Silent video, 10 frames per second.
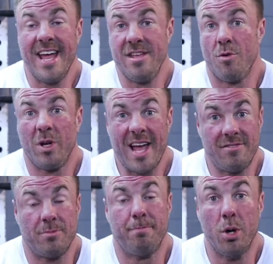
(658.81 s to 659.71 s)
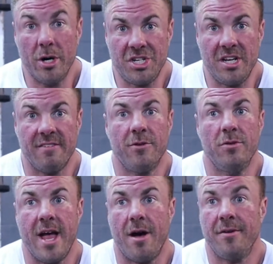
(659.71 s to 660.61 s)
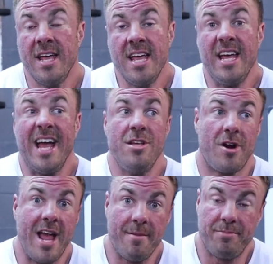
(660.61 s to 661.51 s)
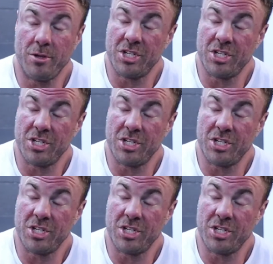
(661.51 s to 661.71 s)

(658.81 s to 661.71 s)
and you're really having to push to get food down, and your